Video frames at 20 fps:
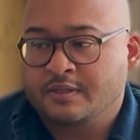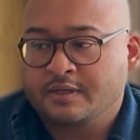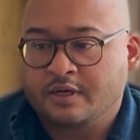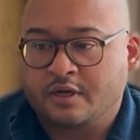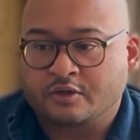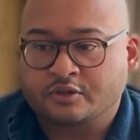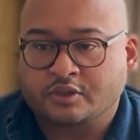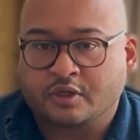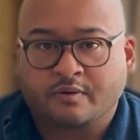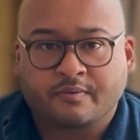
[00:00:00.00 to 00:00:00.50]
You
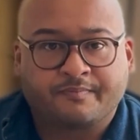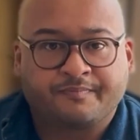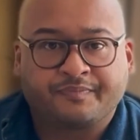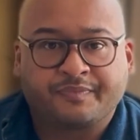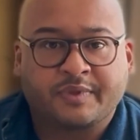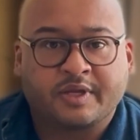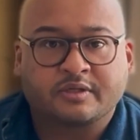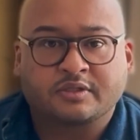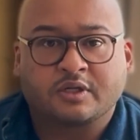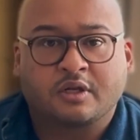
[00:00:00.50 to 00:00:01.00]
know, so
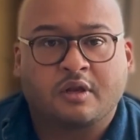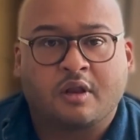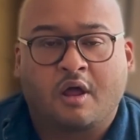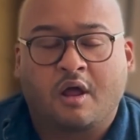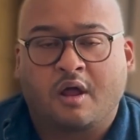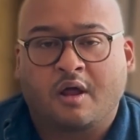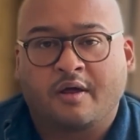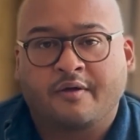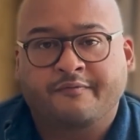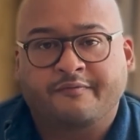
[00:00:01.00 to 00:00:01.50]
there's a
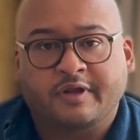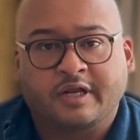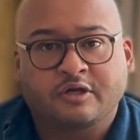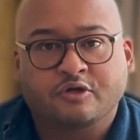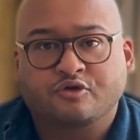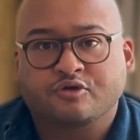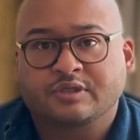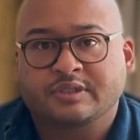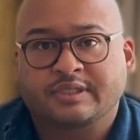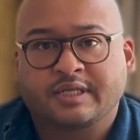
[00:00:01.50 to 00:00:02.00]
lot of
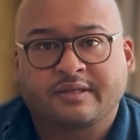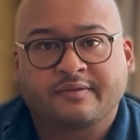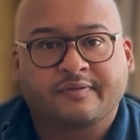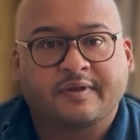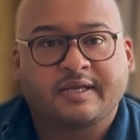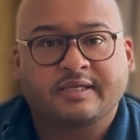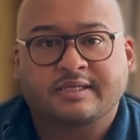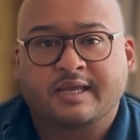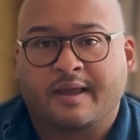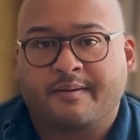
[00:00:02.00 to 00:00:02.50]
interesting
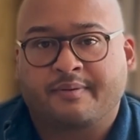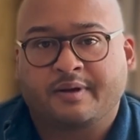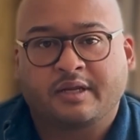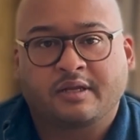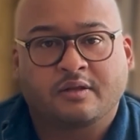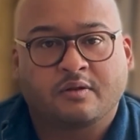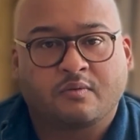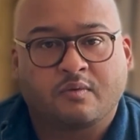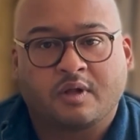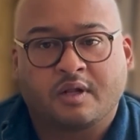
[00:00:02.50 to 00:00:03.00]
things happening
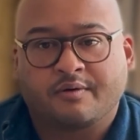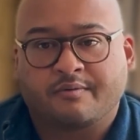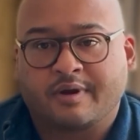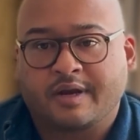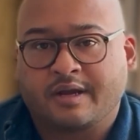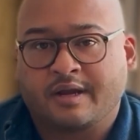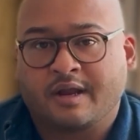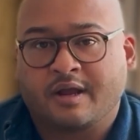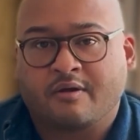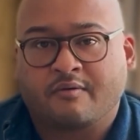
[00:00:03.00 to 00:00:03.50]
in the world
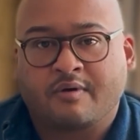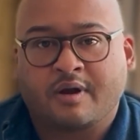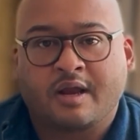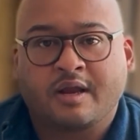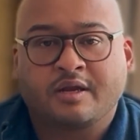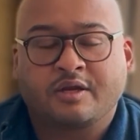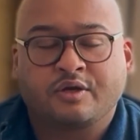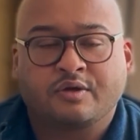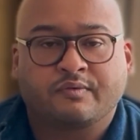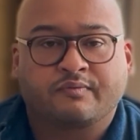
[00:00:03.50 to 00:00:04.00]
right now,
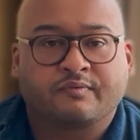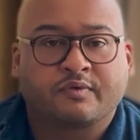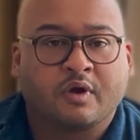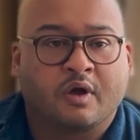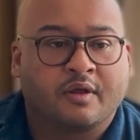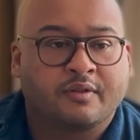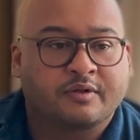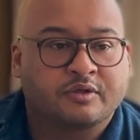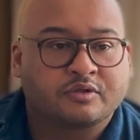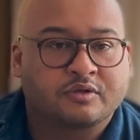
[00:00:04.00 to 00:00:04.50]
right? You've
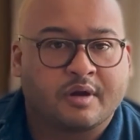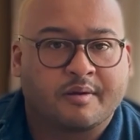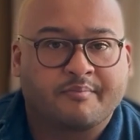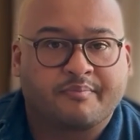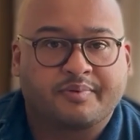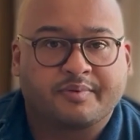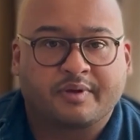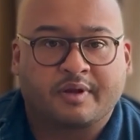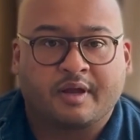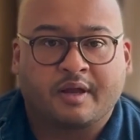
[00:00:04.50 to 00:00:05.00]
got the
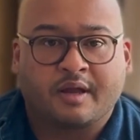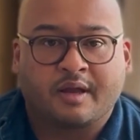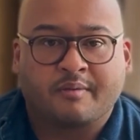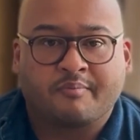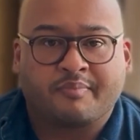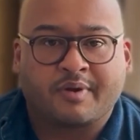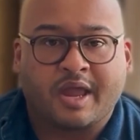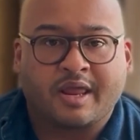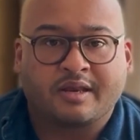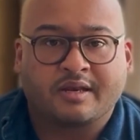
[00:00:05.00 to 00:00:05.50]

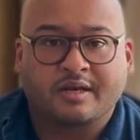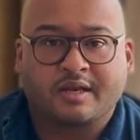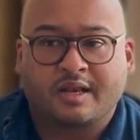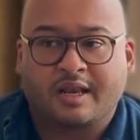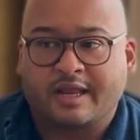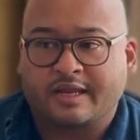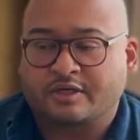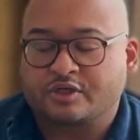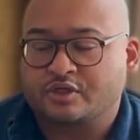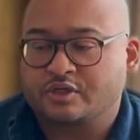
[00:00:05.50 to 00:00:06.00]
Trump-Biden
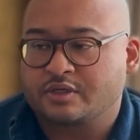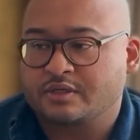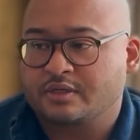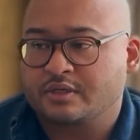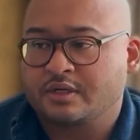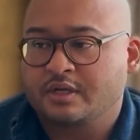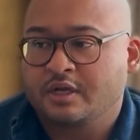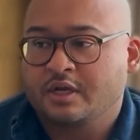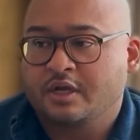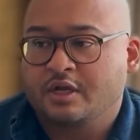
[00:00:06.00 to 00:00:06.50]

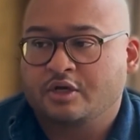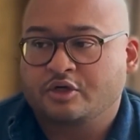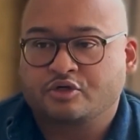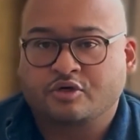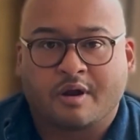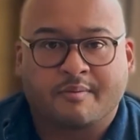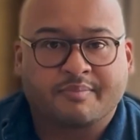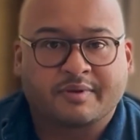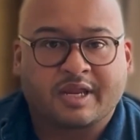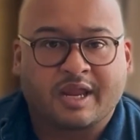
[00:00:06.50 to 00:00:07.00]
election.
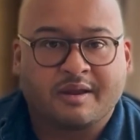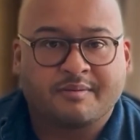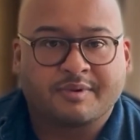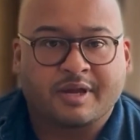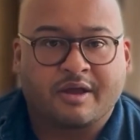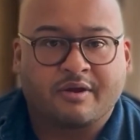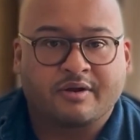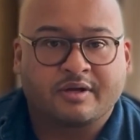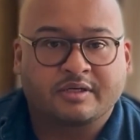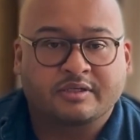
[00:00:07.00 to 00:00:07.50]
Trump came
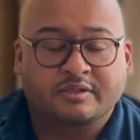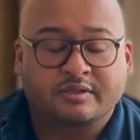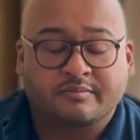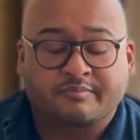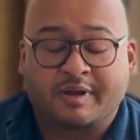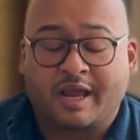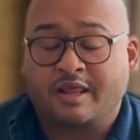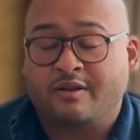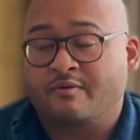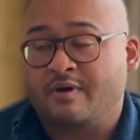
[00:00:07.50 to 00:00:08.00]
out into...
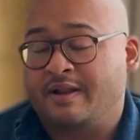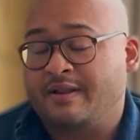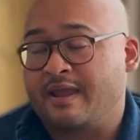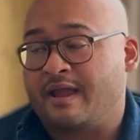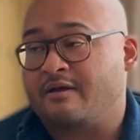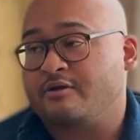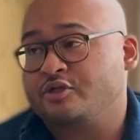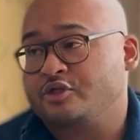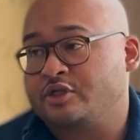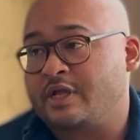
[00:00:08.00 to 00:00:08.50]
By the way,
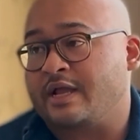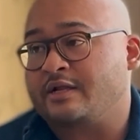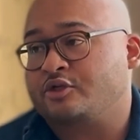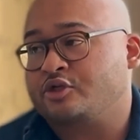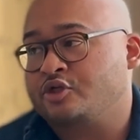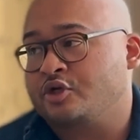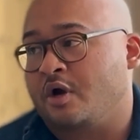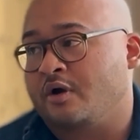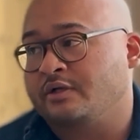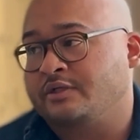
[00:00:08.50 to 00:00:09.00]
that
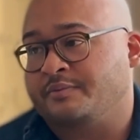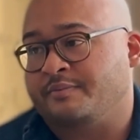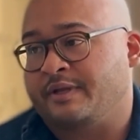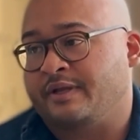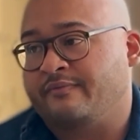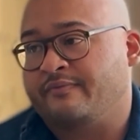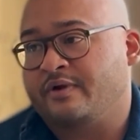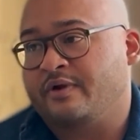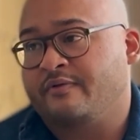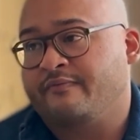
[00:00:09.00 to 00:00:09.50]
shocked me,
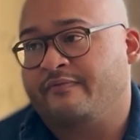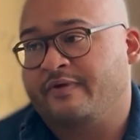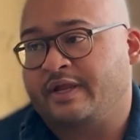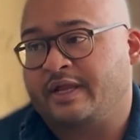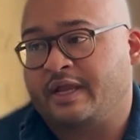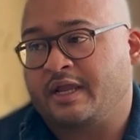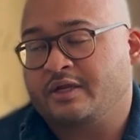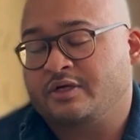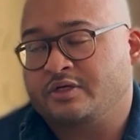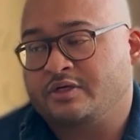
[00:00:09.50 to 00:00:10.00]
even on
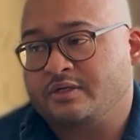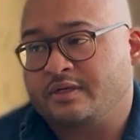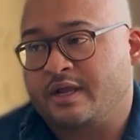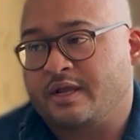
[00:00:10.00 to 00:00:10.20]
vacation.